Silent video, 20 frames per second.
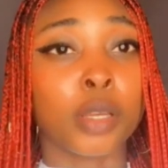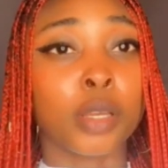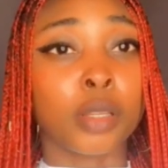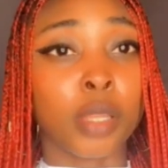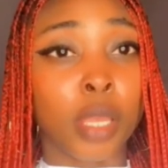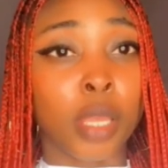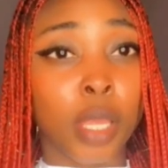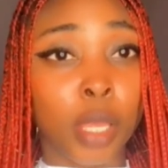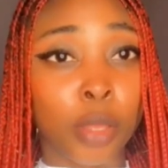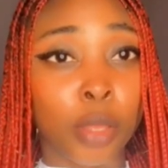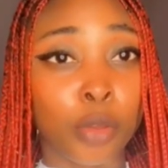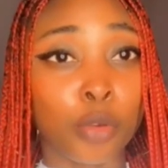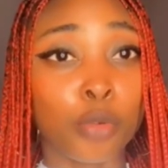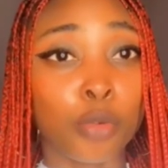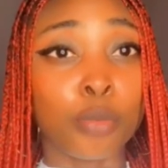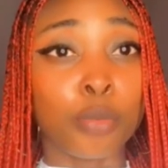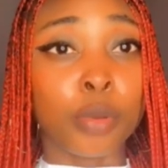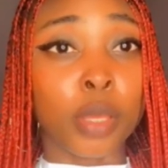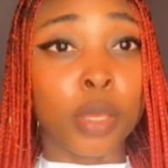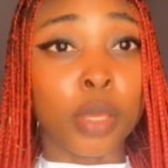you'll
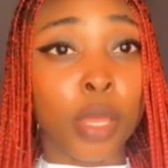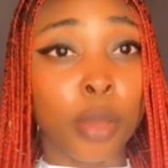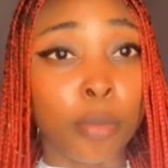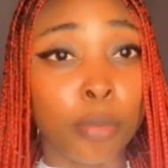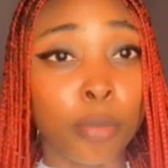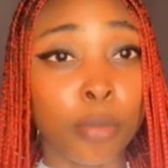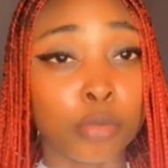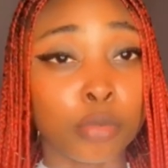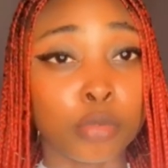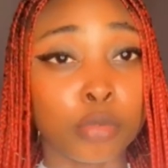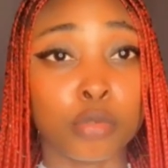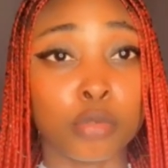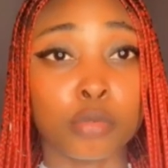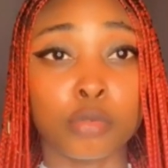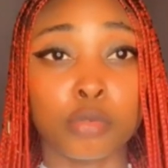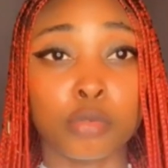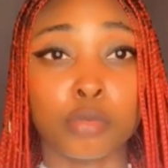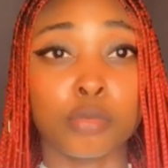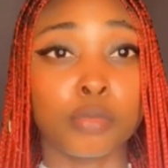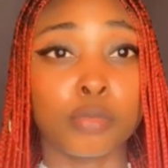be able to
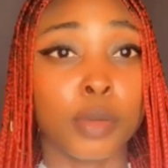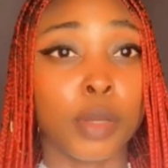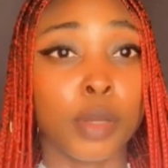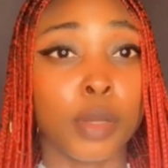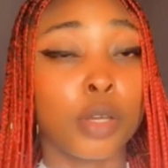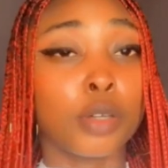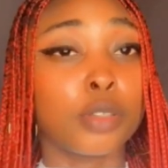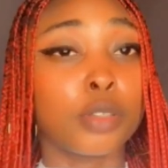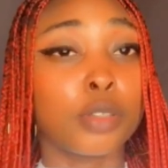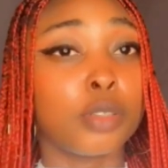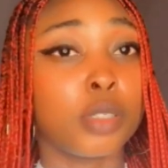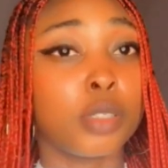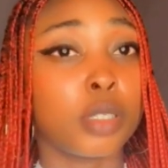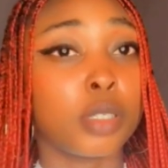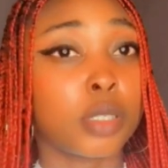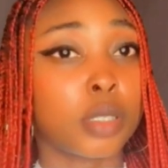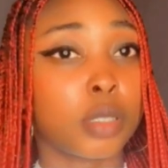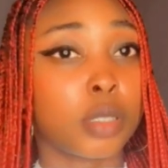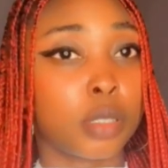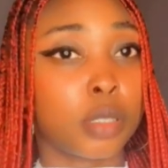do
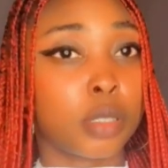this